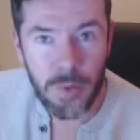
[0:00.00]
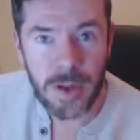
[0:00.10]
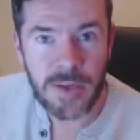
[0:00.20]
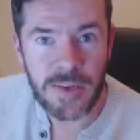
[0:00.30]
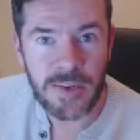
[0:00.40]

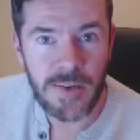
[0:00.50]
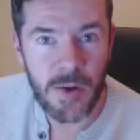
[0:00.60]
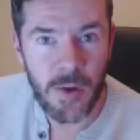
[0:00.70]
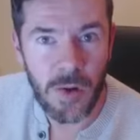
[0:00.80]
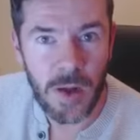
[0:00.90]
British's,
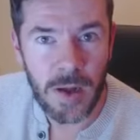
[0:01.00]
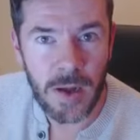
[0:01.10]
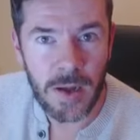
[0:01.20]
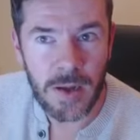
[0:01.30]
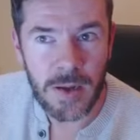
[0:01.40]

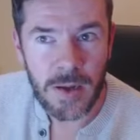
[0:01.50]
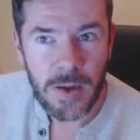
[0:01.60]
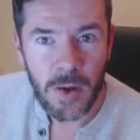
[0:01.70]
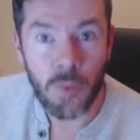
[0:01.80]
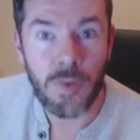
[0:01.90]

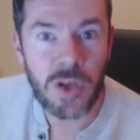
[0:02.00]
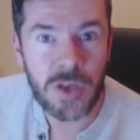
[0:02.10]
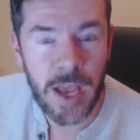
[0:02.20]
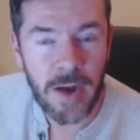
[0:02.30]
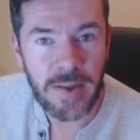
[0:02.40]
or
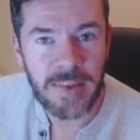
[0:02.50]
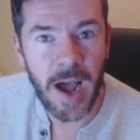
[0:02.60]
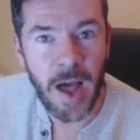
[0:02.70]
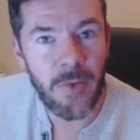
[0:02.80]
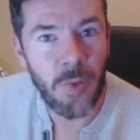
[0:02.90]
Richard Garriott's
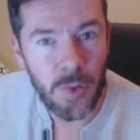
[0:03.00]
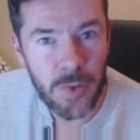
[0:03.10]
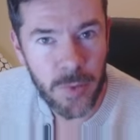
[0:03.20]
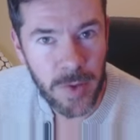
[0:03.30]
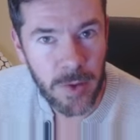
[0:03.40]
other
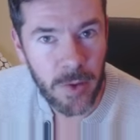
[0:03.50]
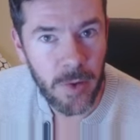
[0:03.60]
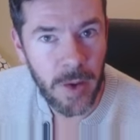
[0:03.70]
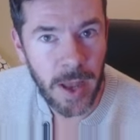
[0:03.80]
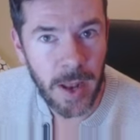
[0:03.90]
alter
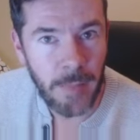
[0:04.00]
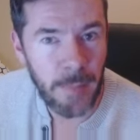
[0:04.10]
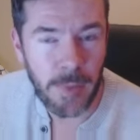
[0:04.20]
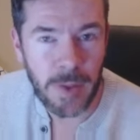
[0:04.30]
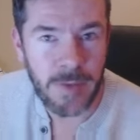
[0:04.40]
ego, and I
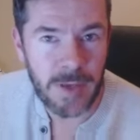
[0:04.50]
believe he